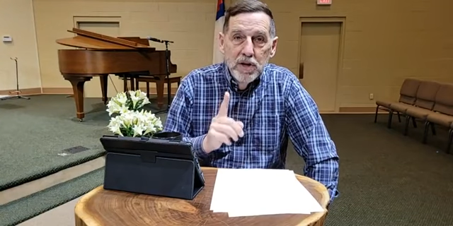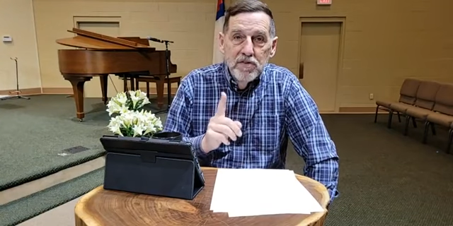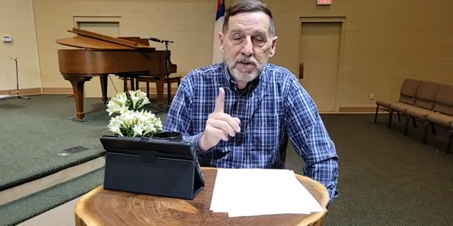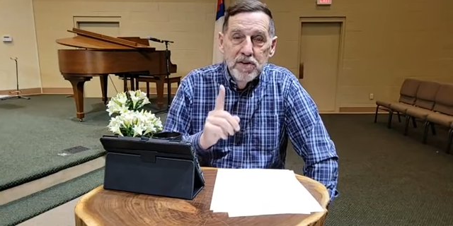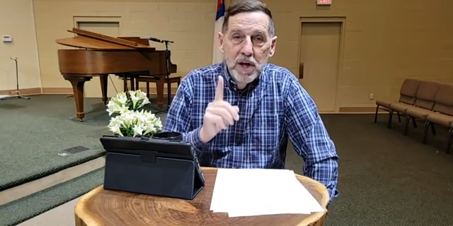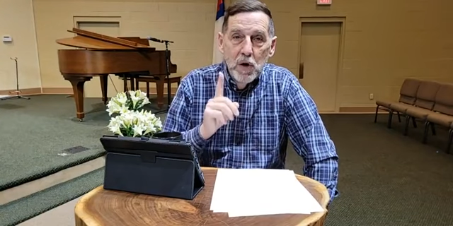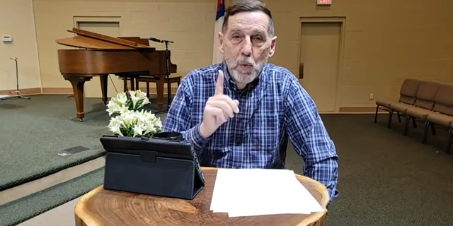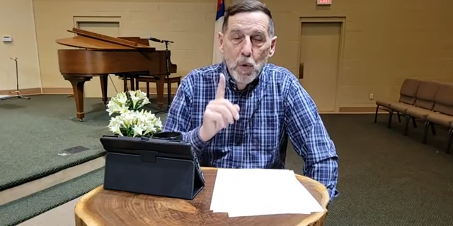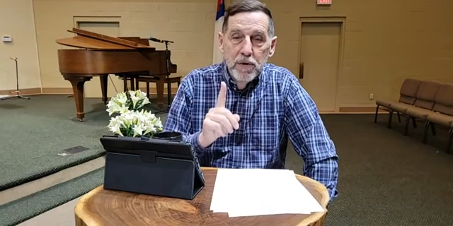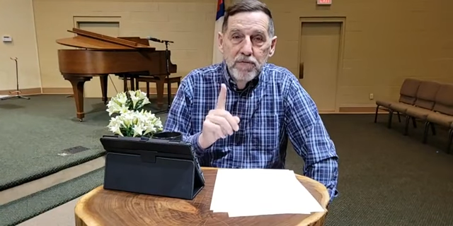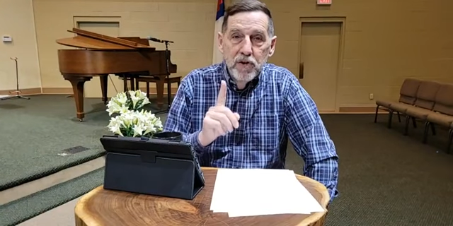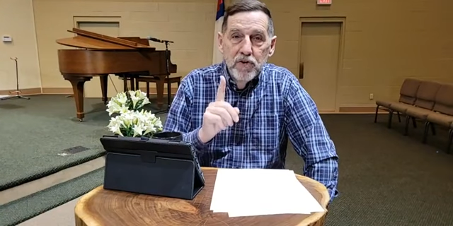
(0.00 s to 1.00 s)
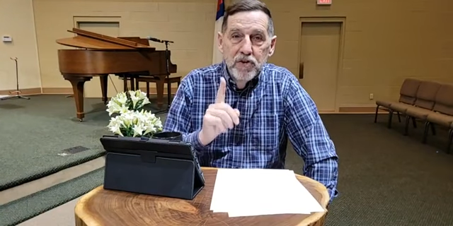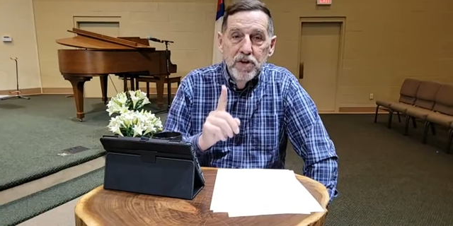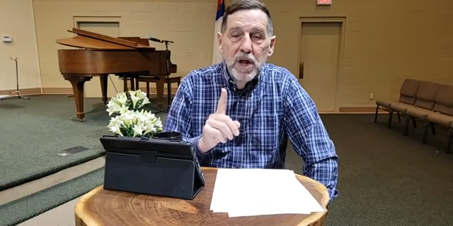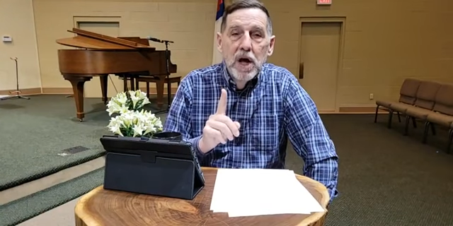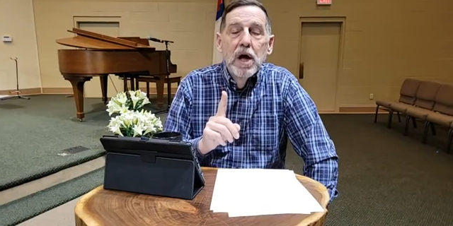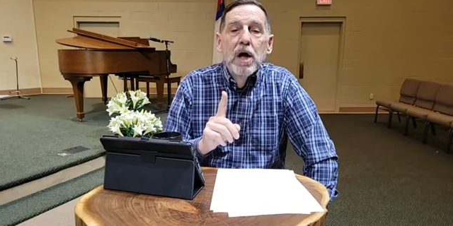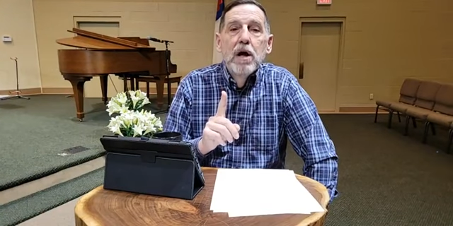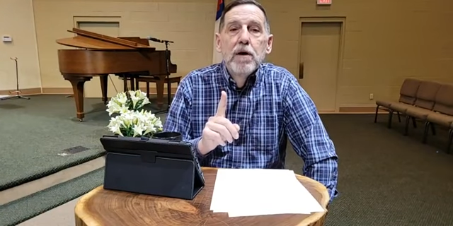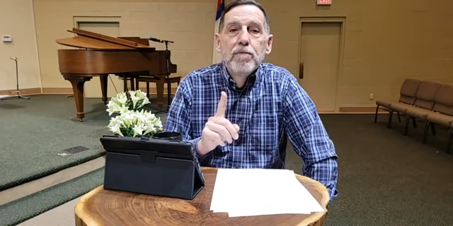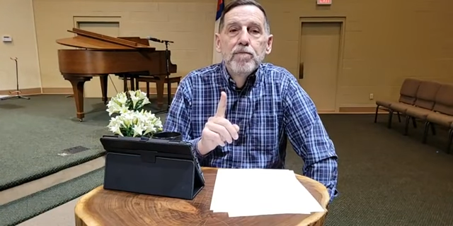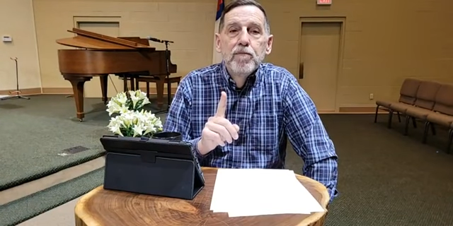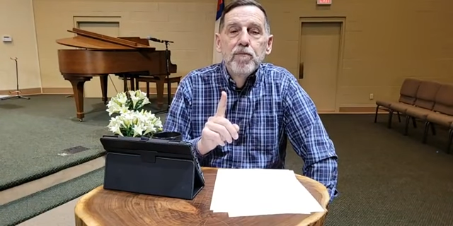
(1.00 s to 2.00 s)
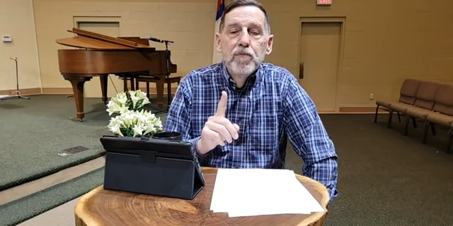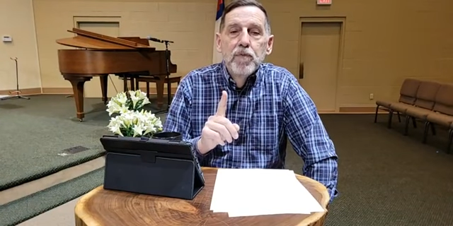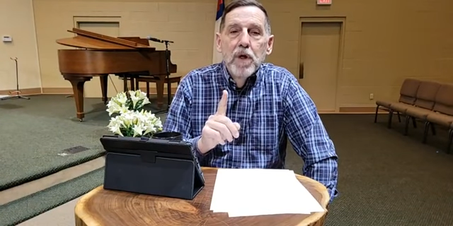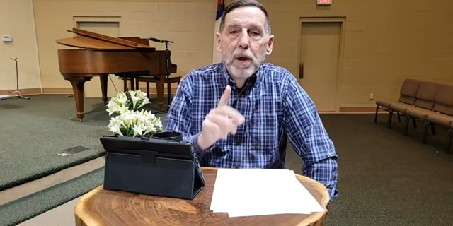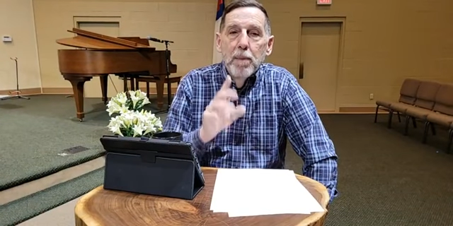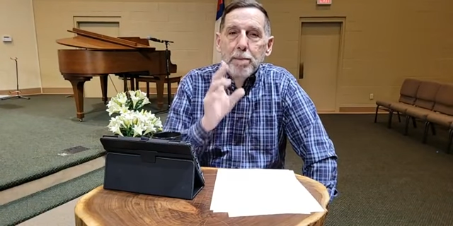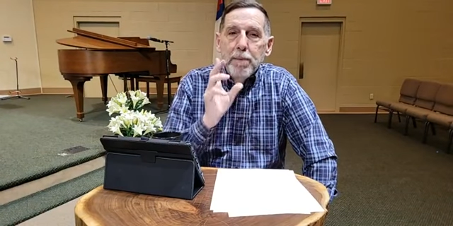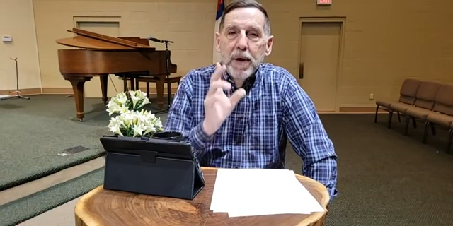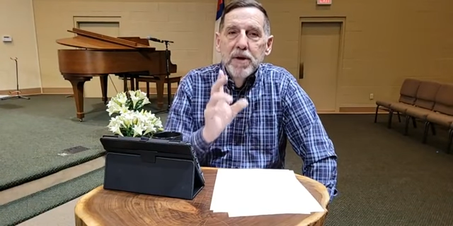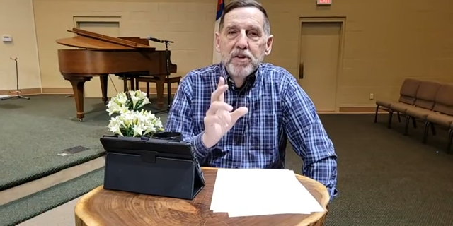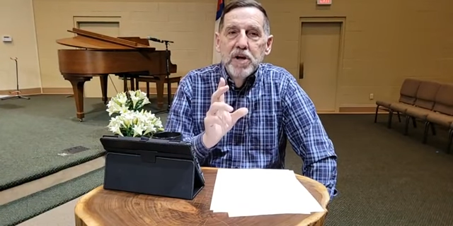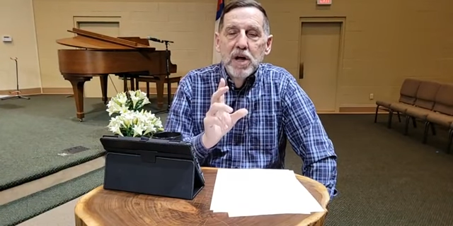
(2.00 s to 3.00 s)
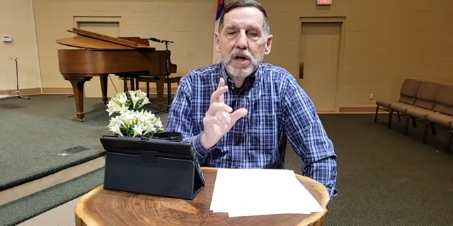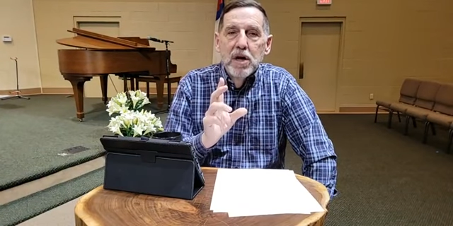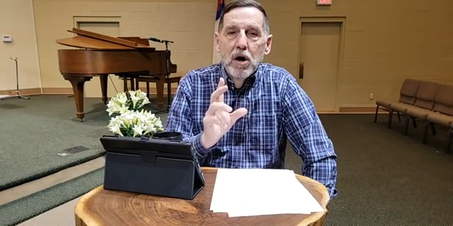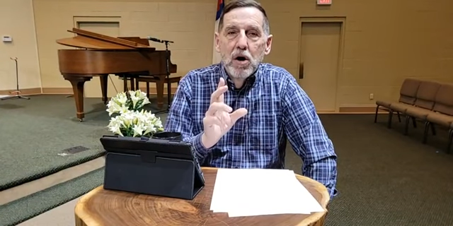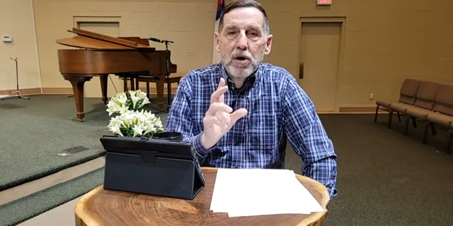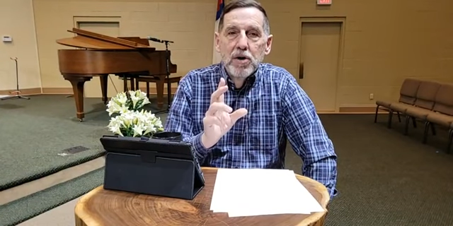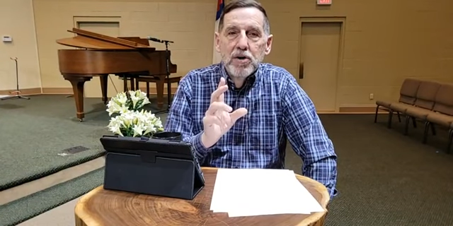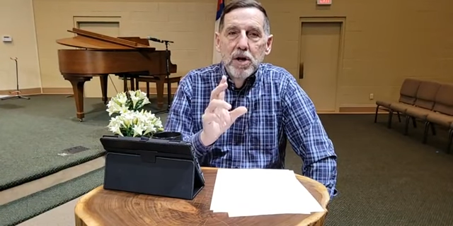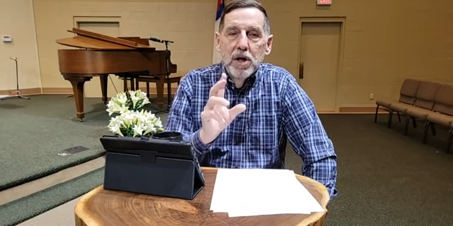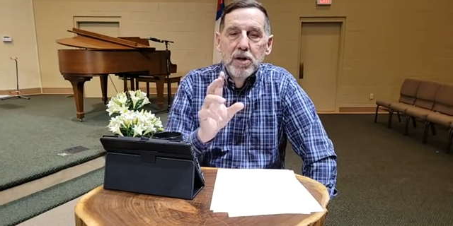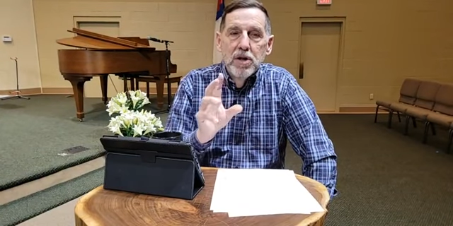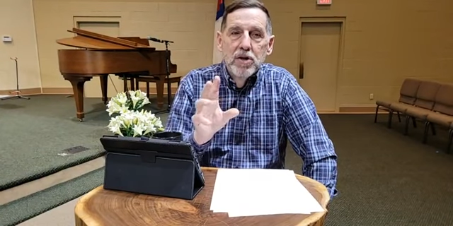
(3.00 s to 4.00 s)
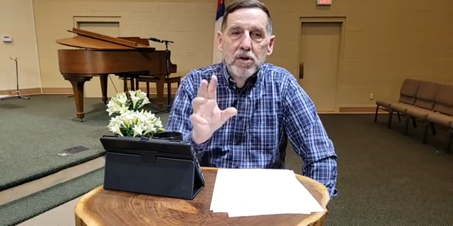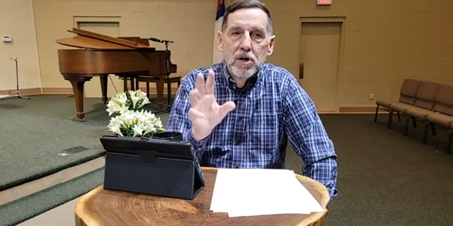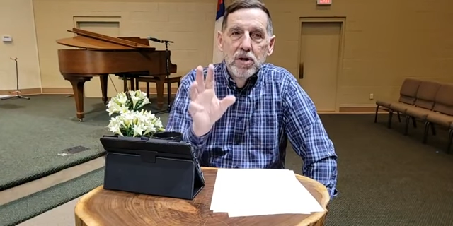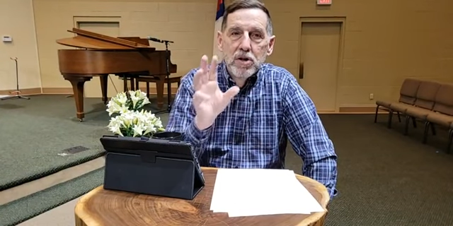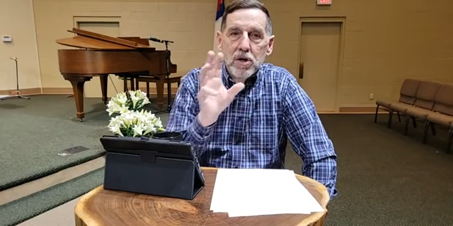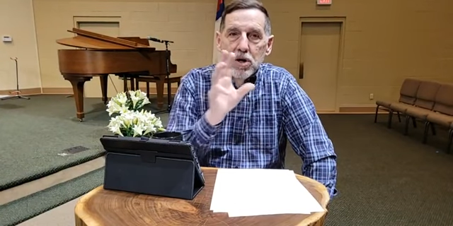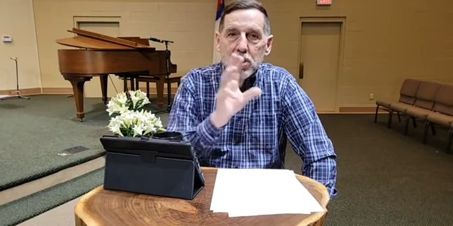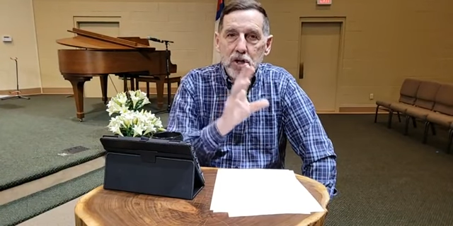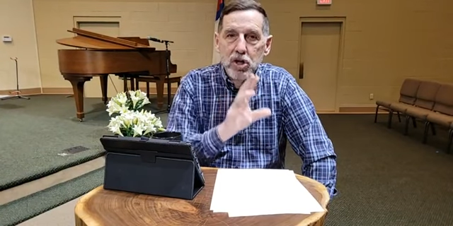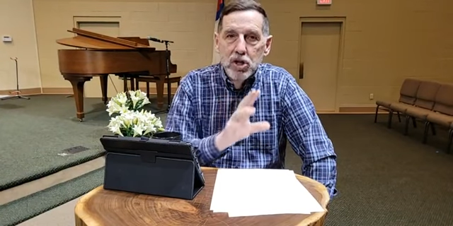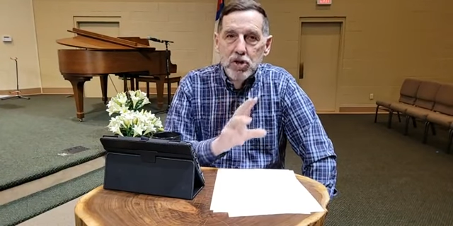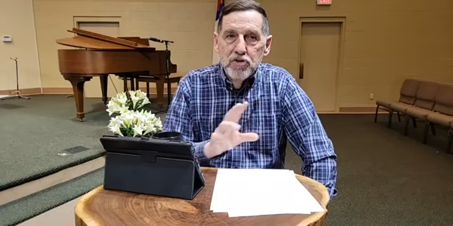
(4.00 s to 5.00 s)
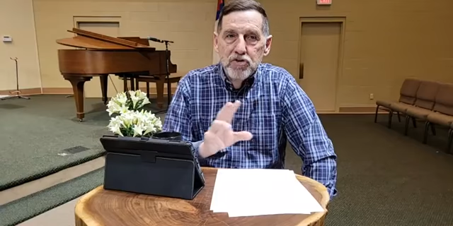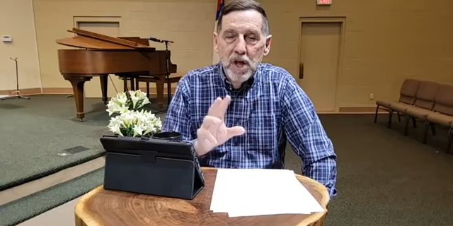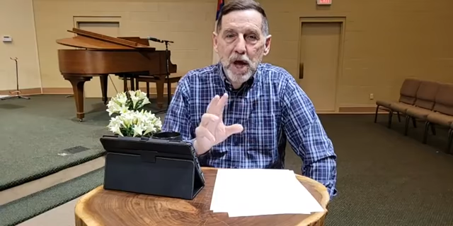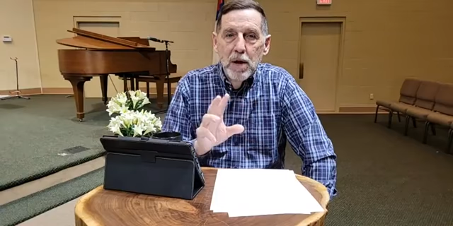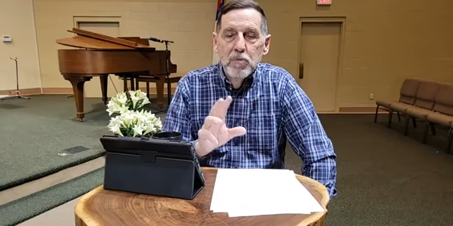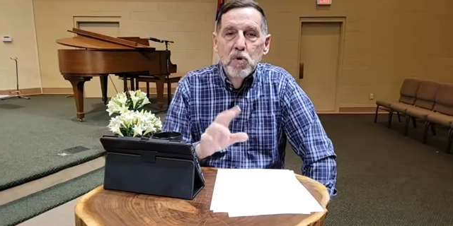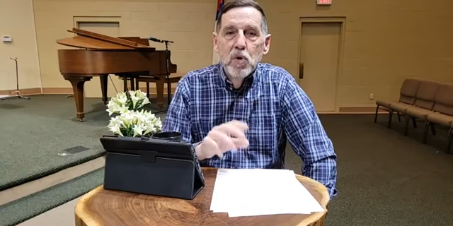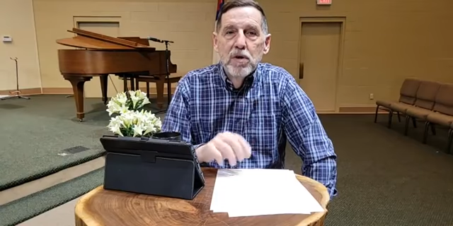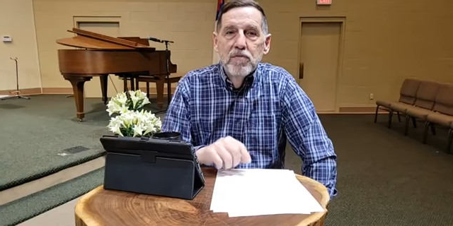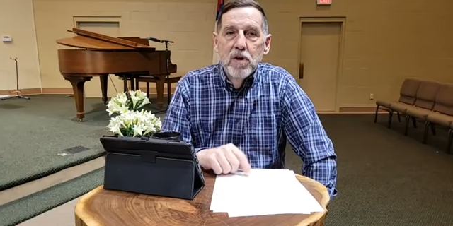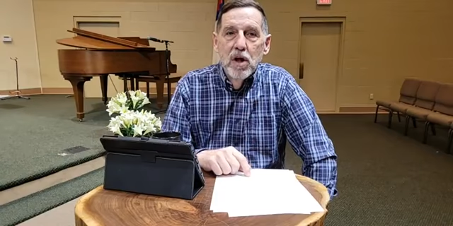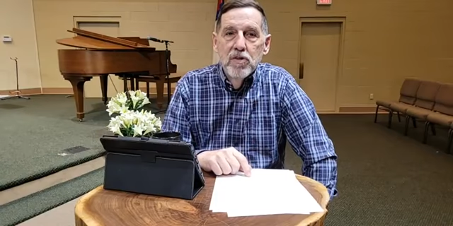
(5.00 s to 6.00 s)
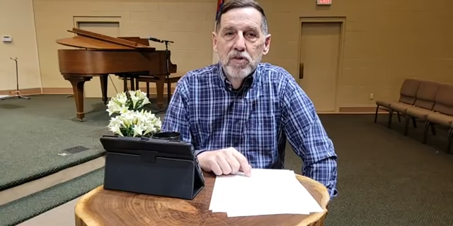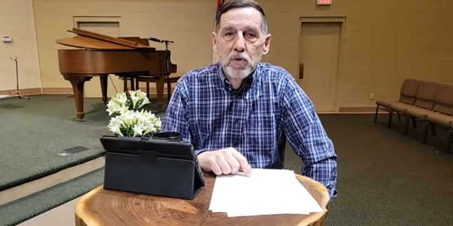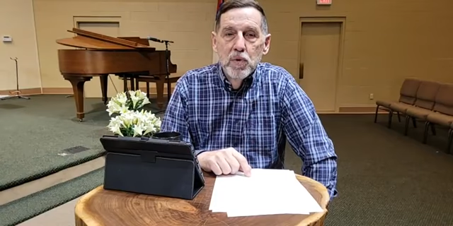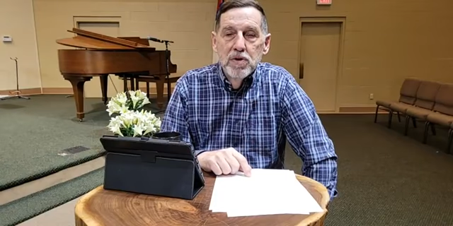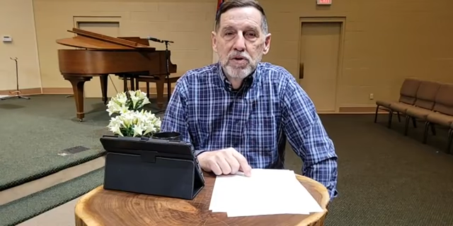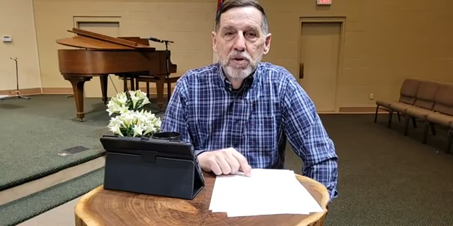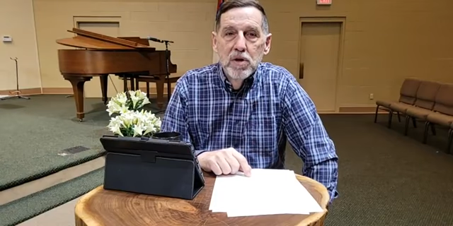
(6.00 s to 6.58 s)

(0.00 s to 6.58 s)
take one verse a day and meditate on it, and in a year's time you'll have gone through it